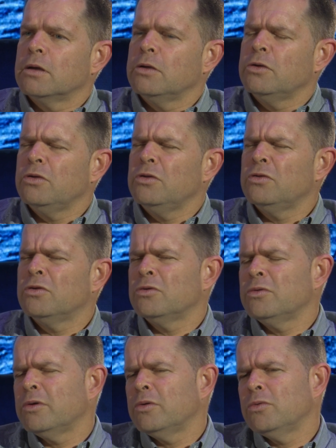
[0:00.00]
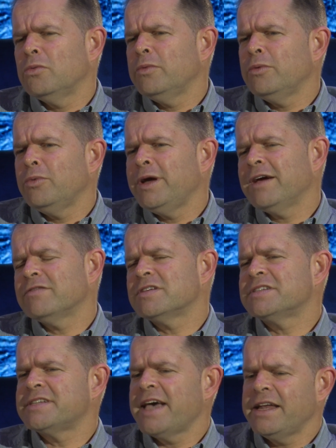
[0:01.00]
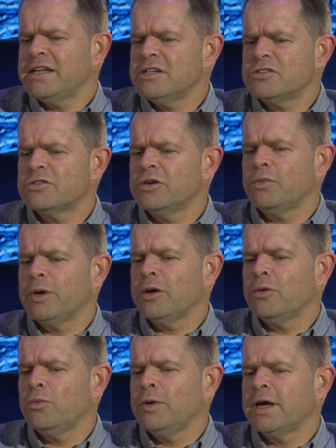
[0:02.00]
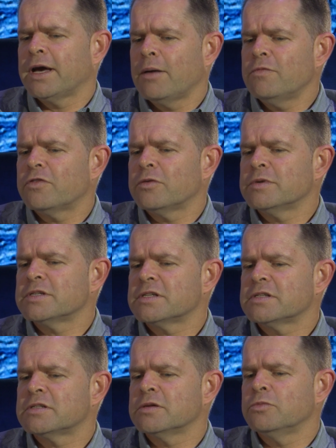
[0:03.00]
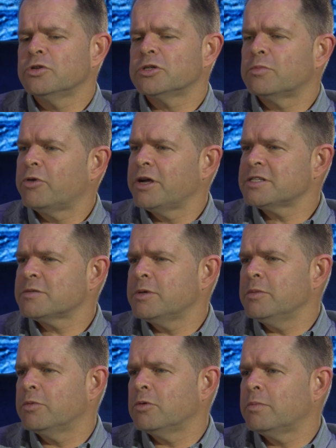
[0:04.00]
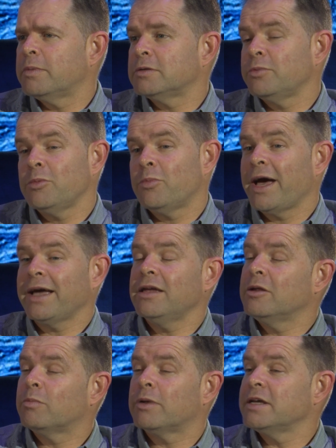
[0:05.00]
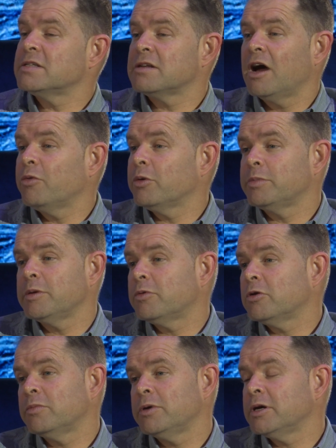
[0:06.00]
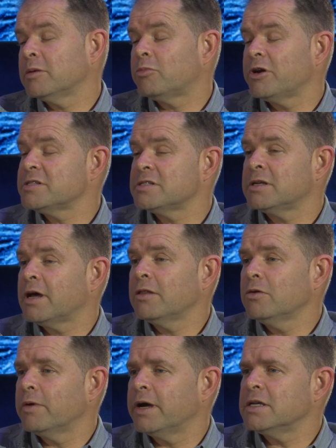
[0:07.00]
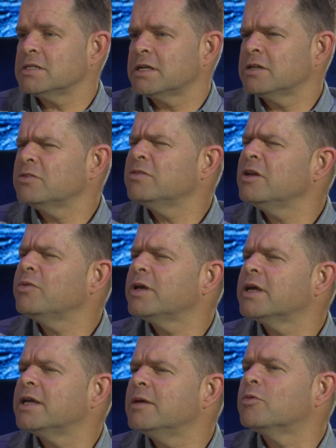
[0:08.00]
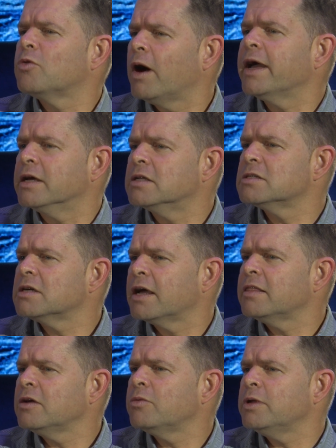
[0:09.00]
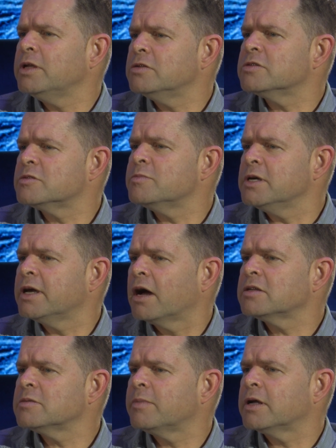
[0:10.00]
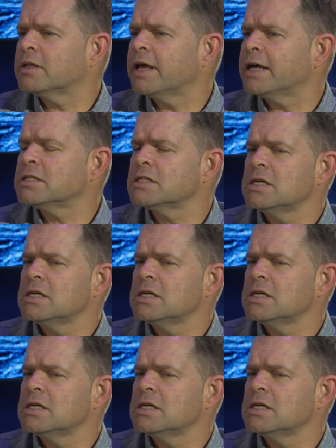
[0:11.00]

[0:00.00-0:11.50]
We have the sad history where we come from a system which oppressed people, but we're back in a place now where people are being oppressed in other ways. And I don't think we can keep quiet. I think we need to speak out about that.